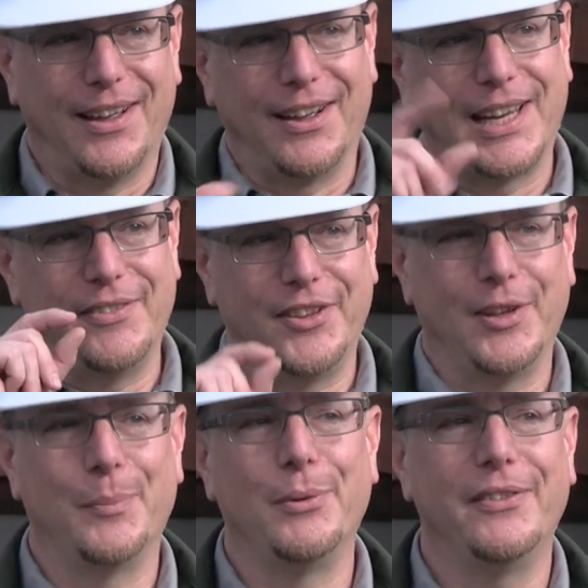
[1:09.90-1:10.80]
I'll give you the
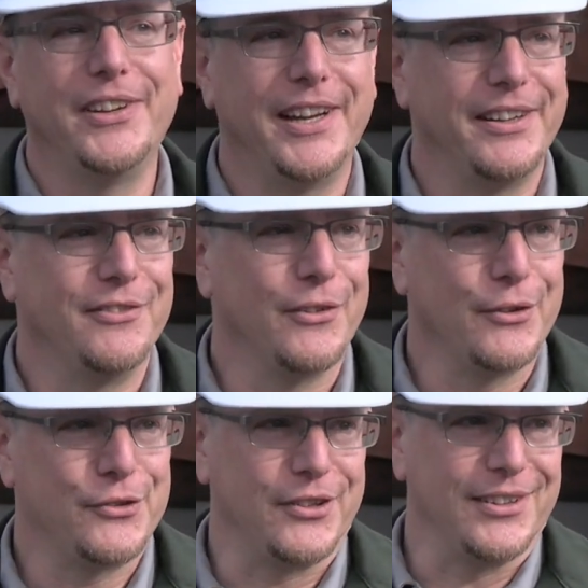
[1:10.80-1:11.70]
abbreviated
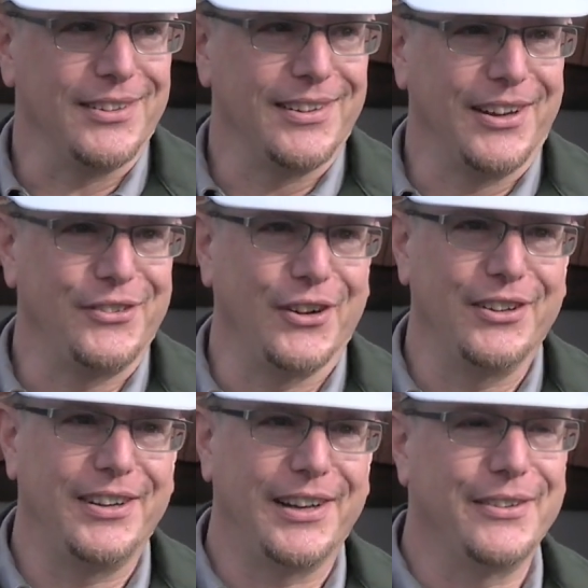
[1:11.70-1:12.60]
version. I
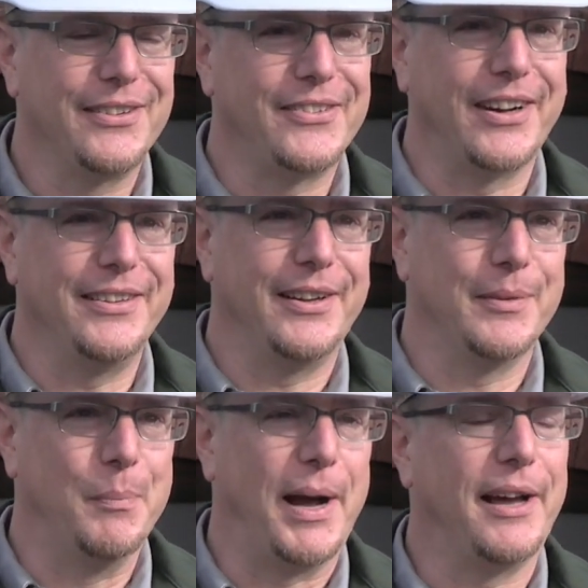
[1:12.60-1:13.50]
started out studying
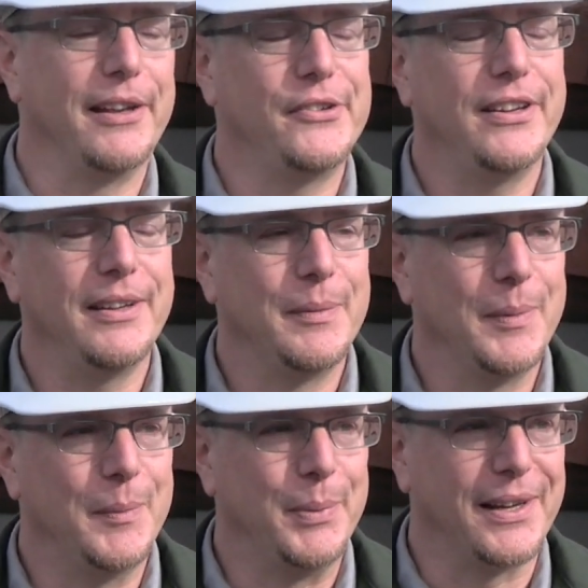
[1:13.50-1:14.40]
biology
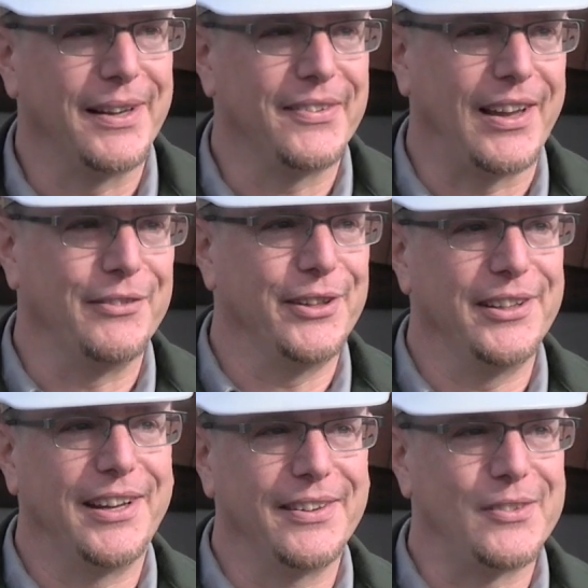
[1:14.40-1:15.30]
because I really
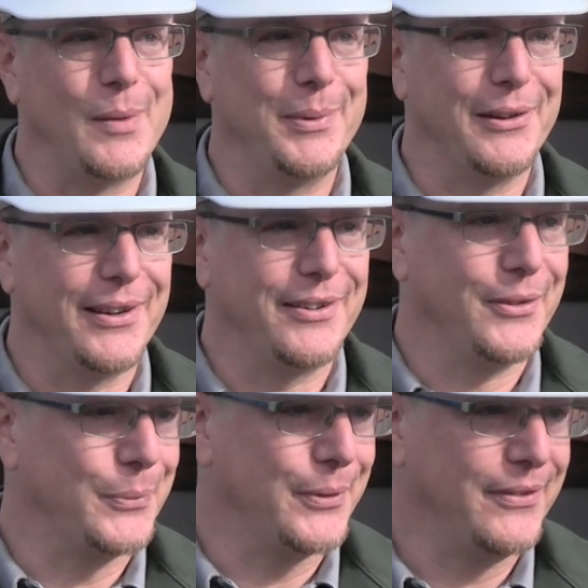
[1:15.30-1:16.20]
like stomping around in
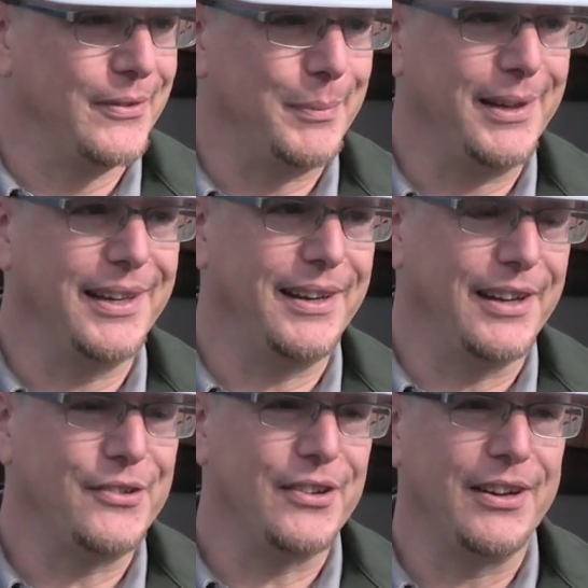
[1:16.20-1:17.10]
the woods, being in
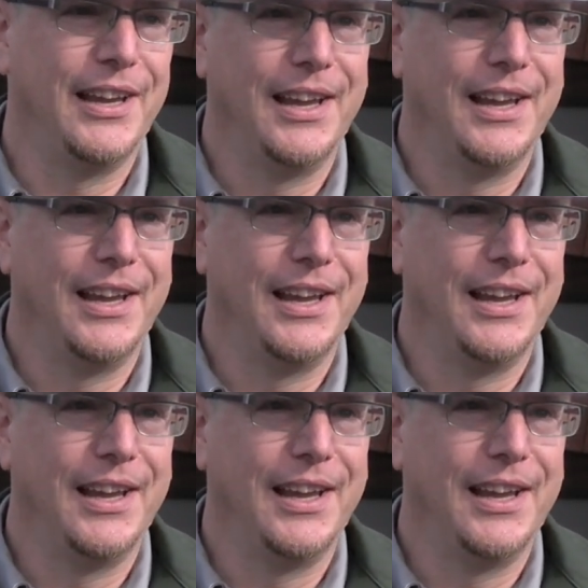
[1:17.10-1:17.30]
nature.